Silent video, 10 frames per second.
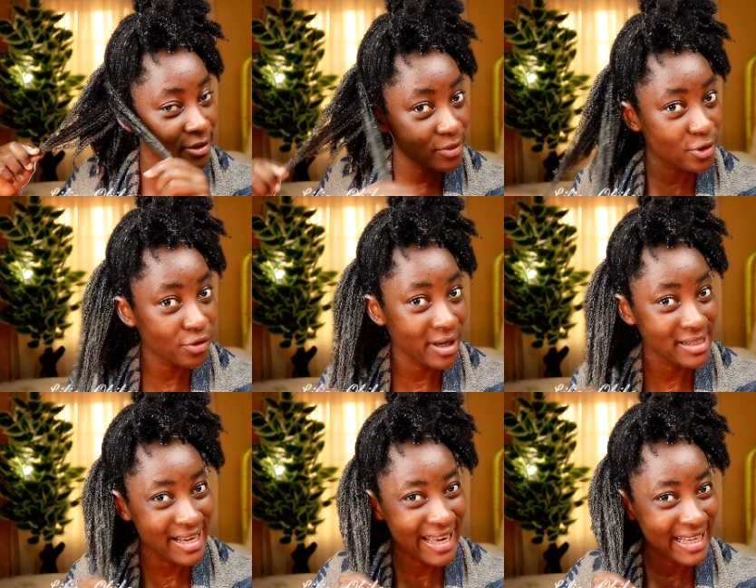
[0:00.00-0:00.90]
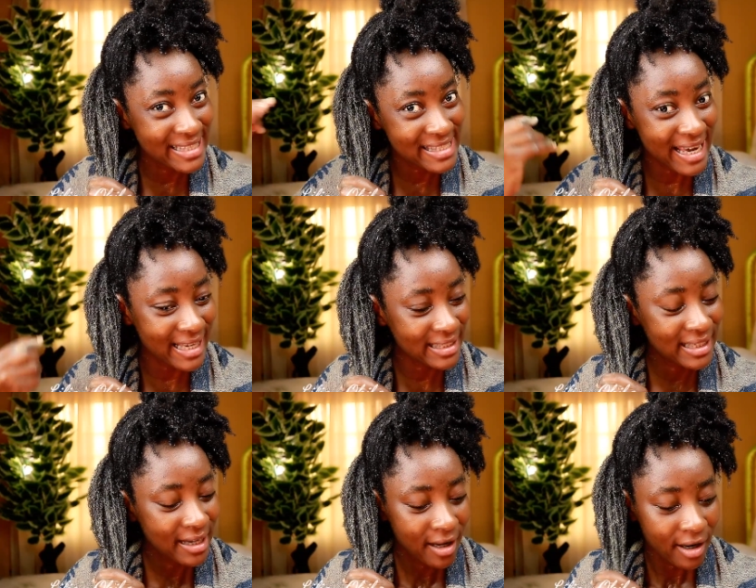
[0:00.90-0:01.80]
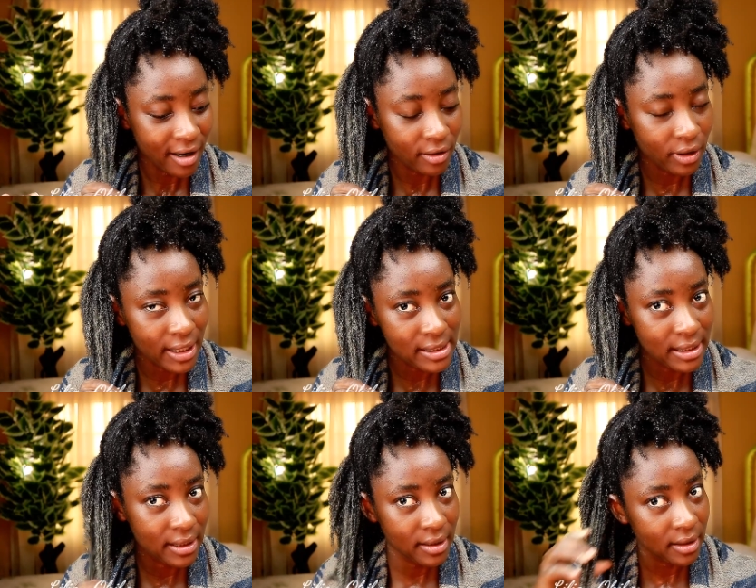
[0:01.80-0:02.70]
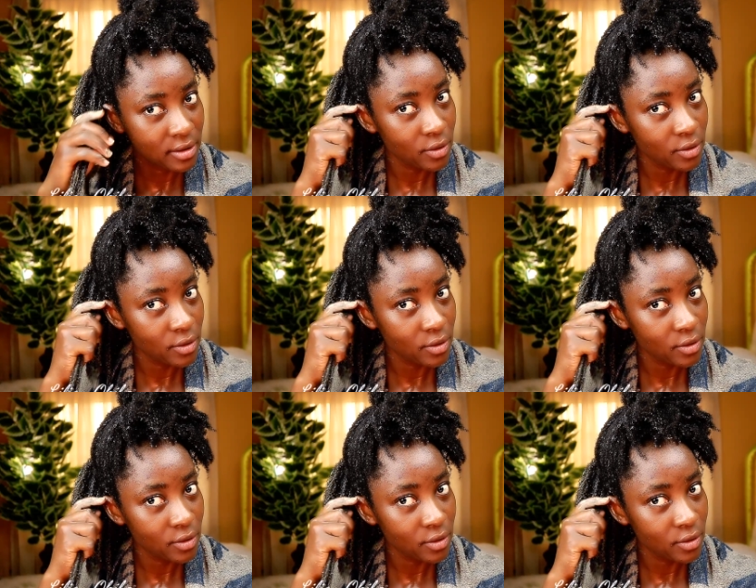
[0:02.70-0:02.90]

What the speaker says: those strands that are inside are not getting anything.